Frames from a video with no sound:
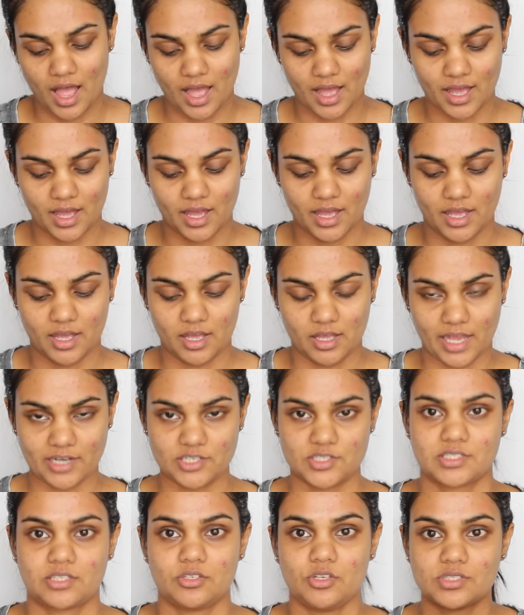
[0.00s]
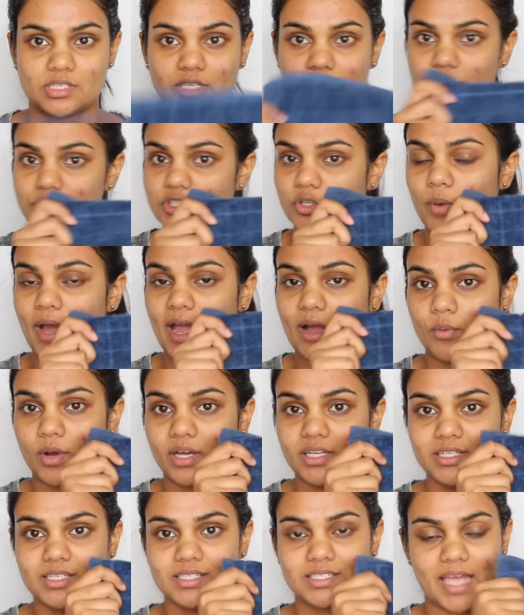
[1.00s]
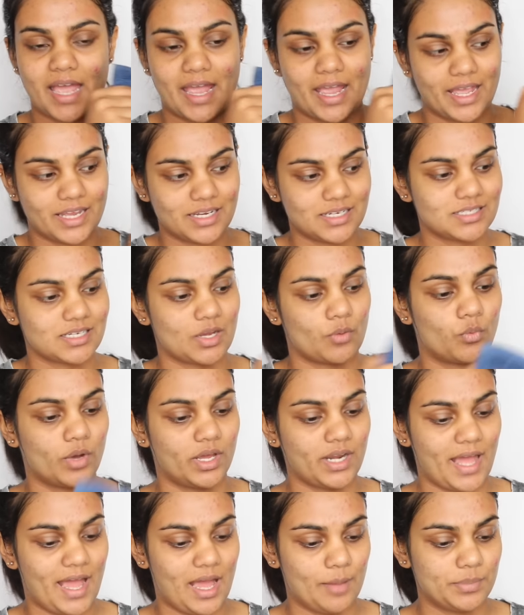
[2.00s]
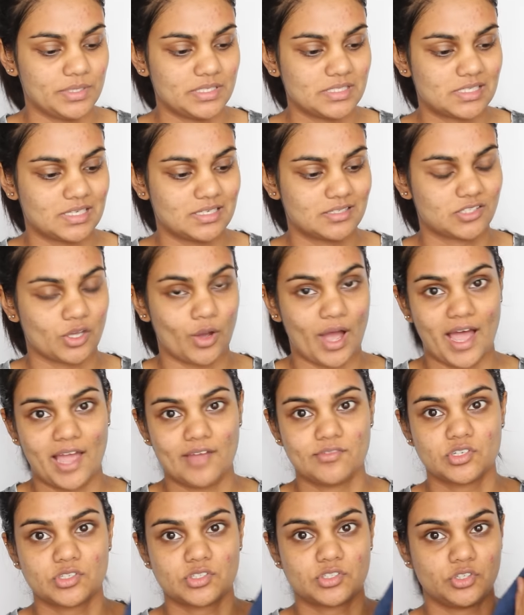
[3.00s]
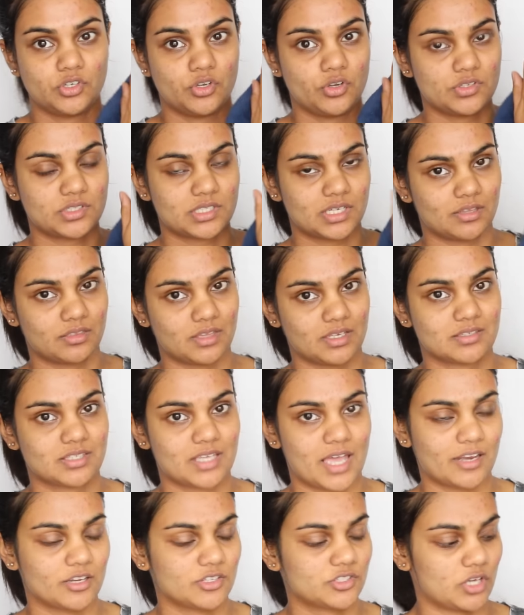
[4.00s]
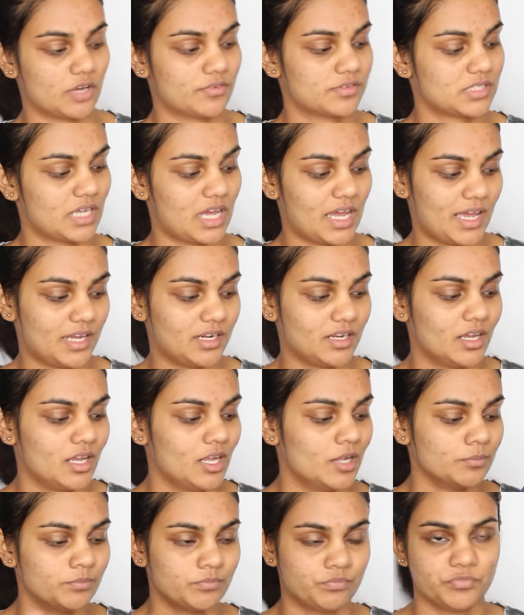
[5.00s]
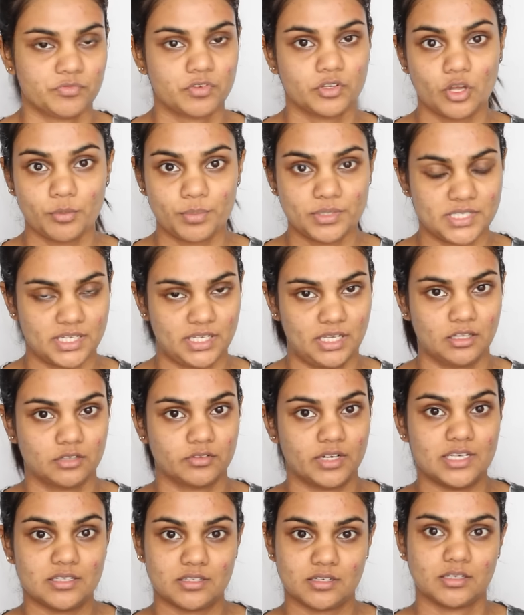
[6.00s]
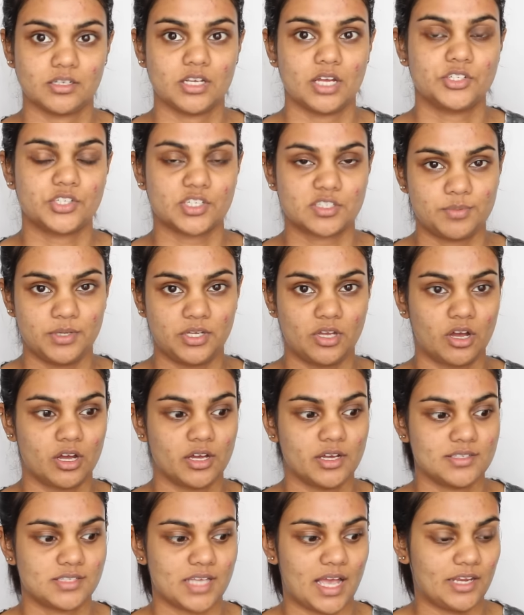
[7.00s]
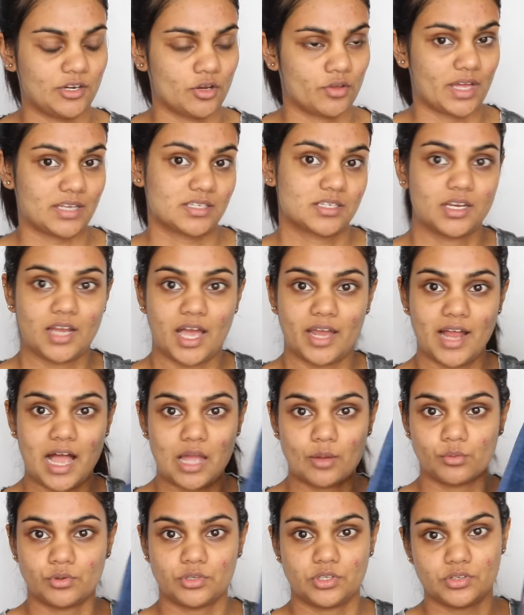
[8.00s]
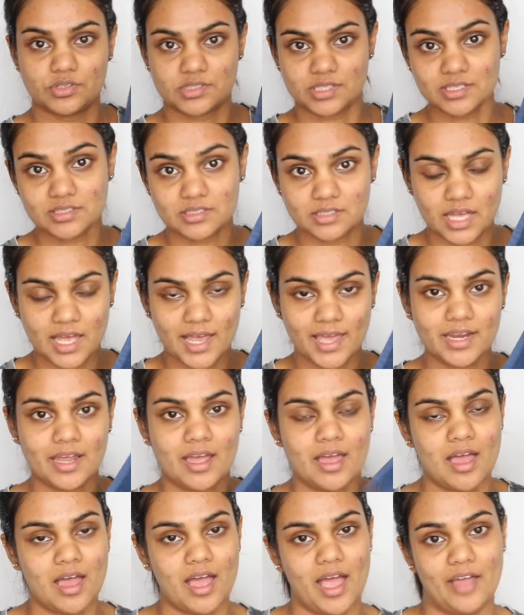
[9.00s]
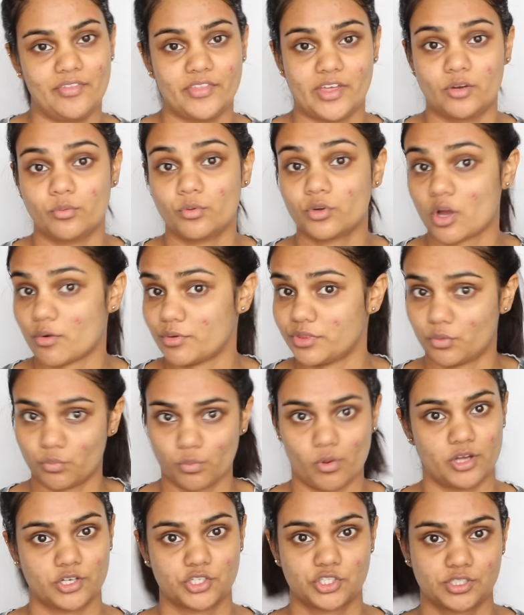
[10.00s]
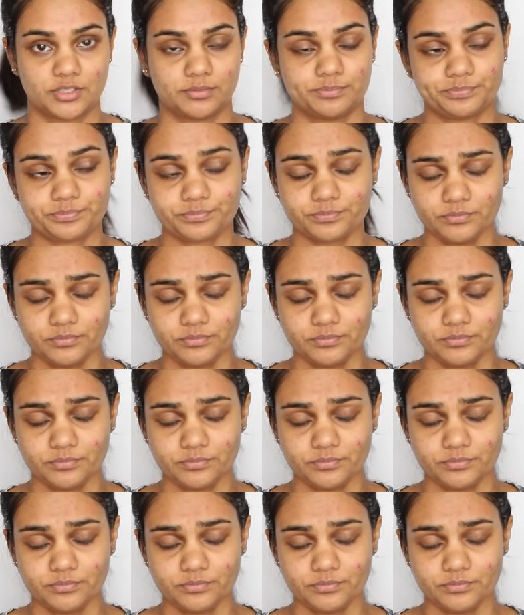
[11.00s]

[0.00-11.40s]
I just use the little square ones, and what happens is, so I've just used this kind of soft side for no particular reason, just because I know that tonight I will use this side and then it will go in the wash.